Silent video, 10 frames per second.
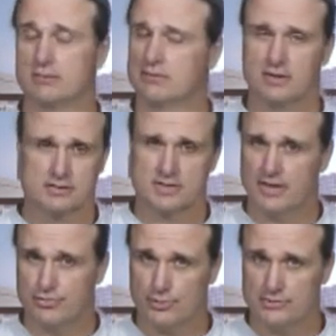there's
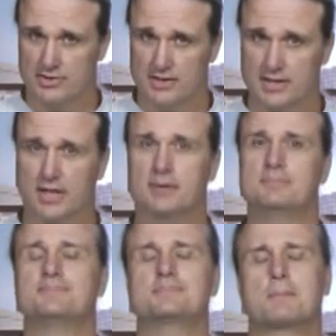that 13 again,
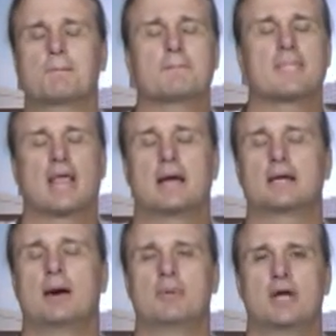
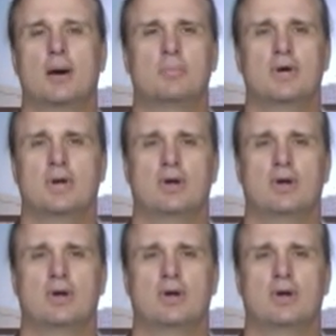coming up.